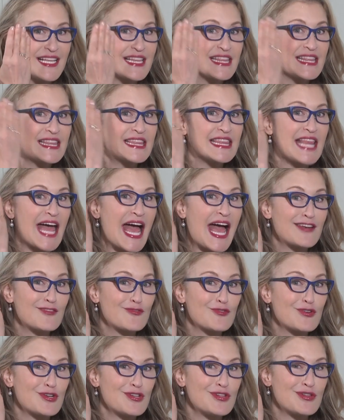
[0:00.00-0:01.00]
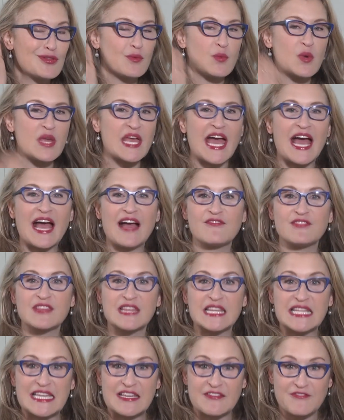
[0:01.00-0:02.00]
Lateral, we have
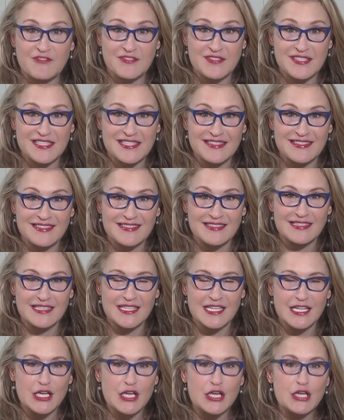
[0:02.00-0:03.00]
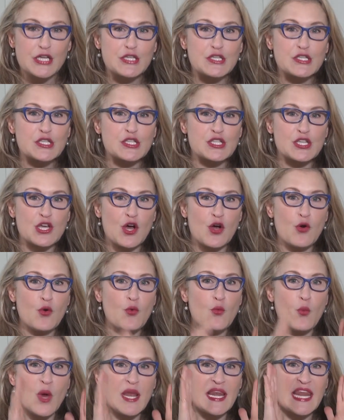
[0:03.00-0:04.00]
lift.
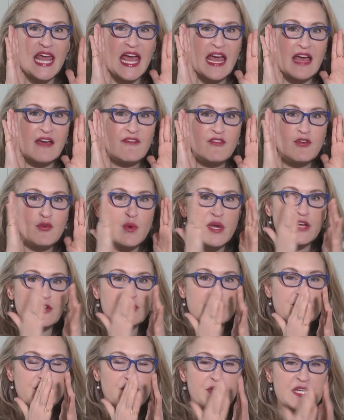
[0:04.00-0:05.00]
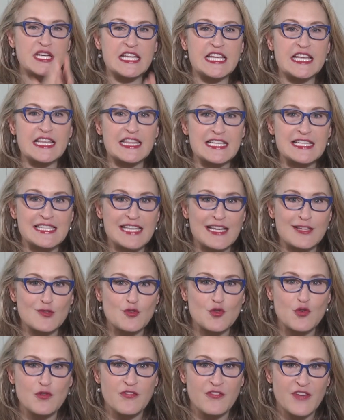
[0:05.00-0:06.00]
So whenever we are treating the
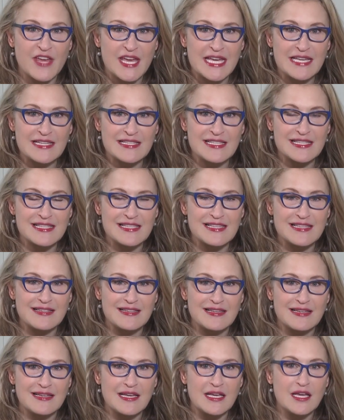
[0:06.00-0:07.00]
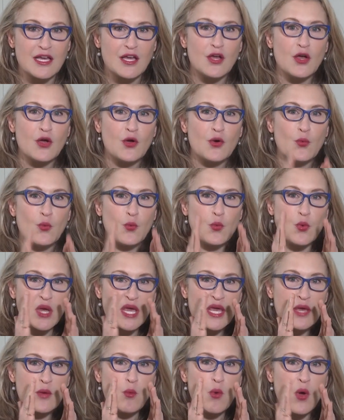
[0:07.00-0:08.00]
central face,
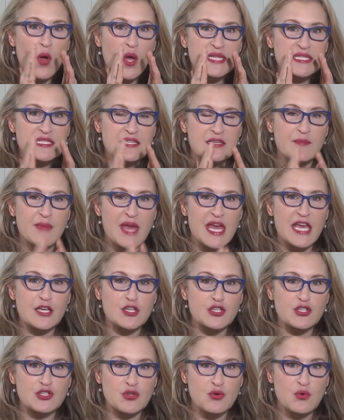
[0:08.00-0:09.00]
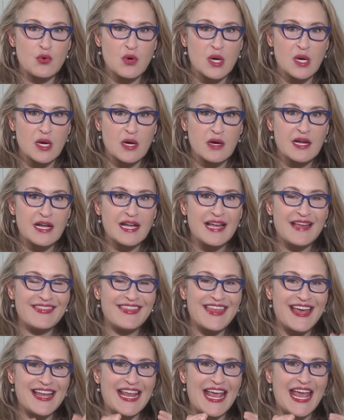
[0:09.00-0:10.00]
we want to make sure
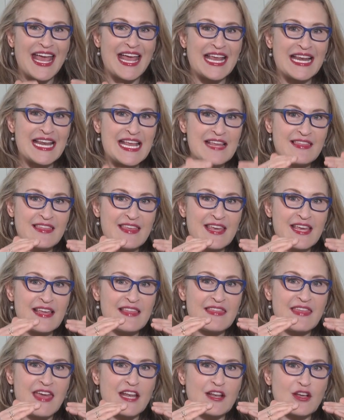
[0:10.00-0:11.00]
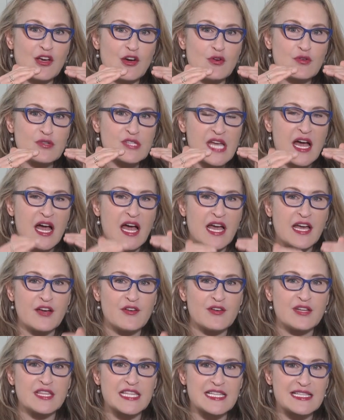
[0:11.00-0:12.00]
that anything that goes
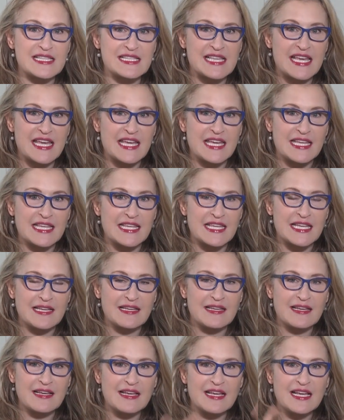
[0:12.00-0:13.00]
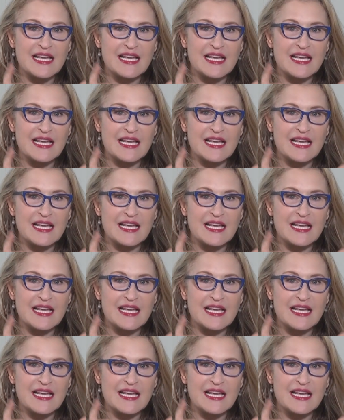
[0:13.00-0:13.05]
higher in the skin